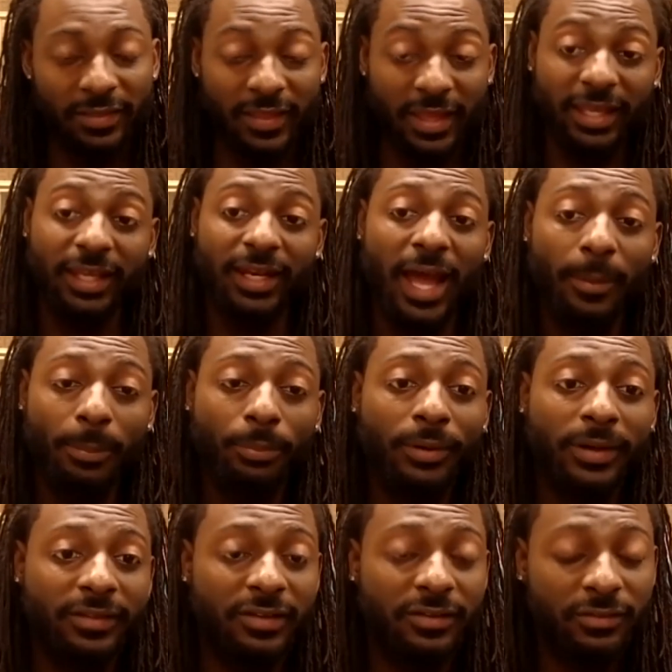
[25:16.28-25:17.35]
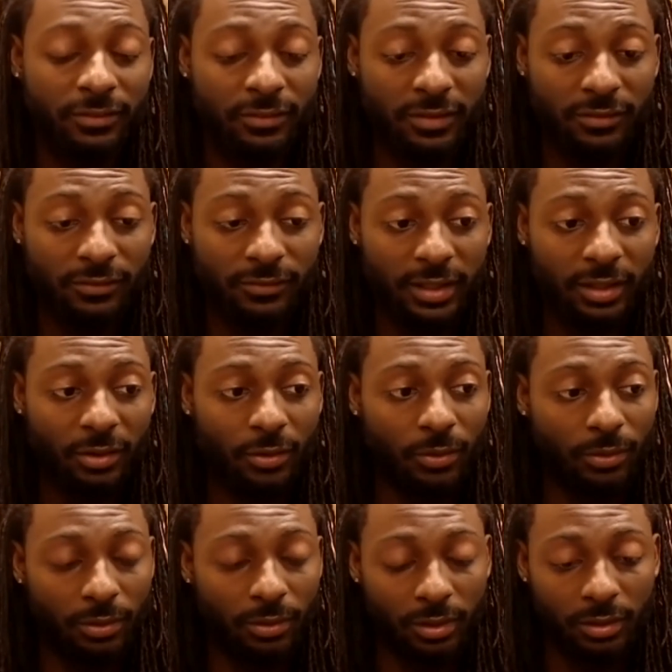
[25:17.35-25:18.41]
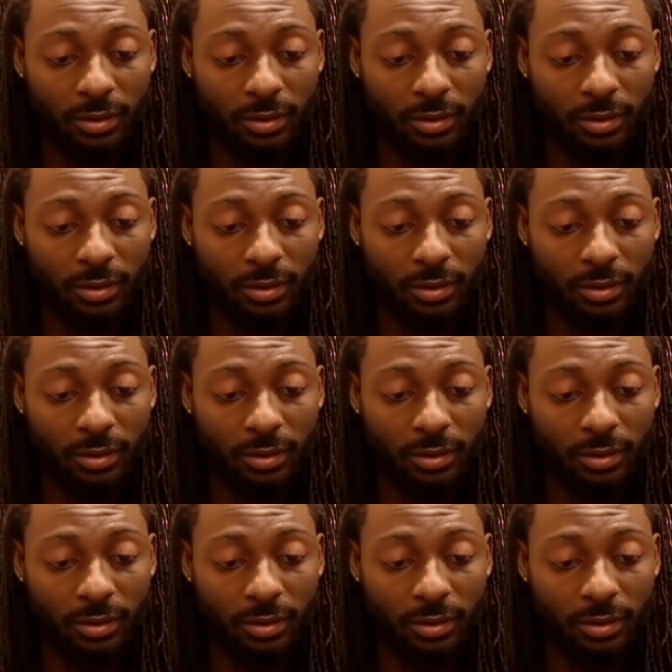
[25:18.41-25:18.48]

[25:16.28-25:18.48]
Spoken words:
And they can operate this vehicle,